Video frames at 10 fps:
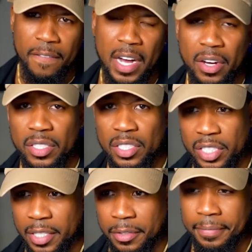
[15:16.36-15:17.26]
follow this
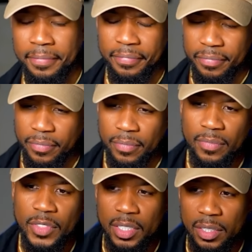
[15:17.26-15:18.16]
channel.
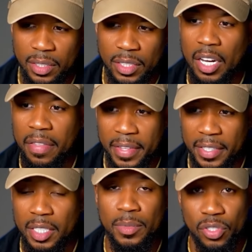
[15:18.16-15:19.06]
Do y'all
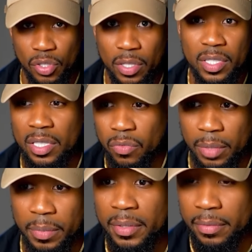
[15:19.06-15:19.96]
think the majority of
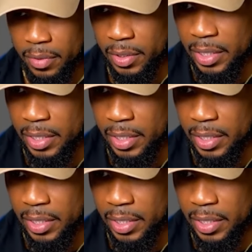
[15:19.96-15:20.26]
women,